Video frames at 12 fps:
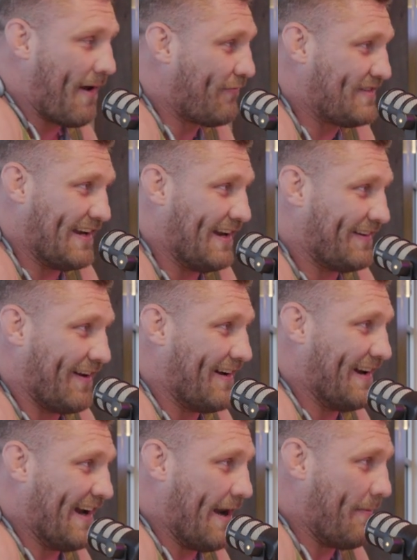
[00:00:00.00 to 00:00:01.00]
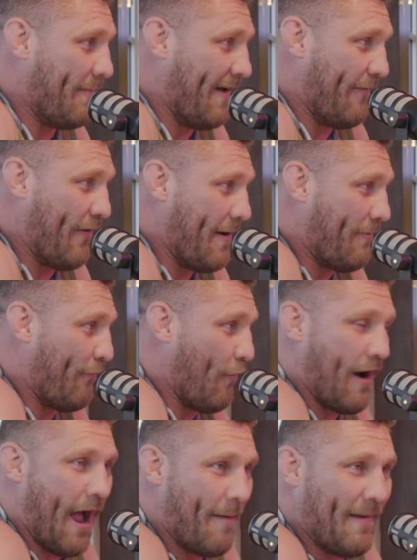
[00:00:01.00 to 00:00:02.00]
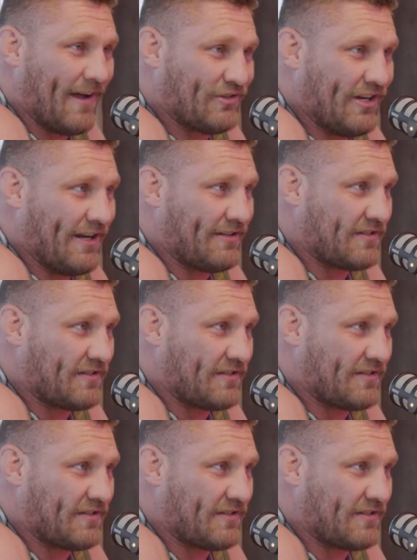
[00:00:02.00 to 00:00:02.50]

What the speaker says: I've seen it done in an MMA match. I'm actually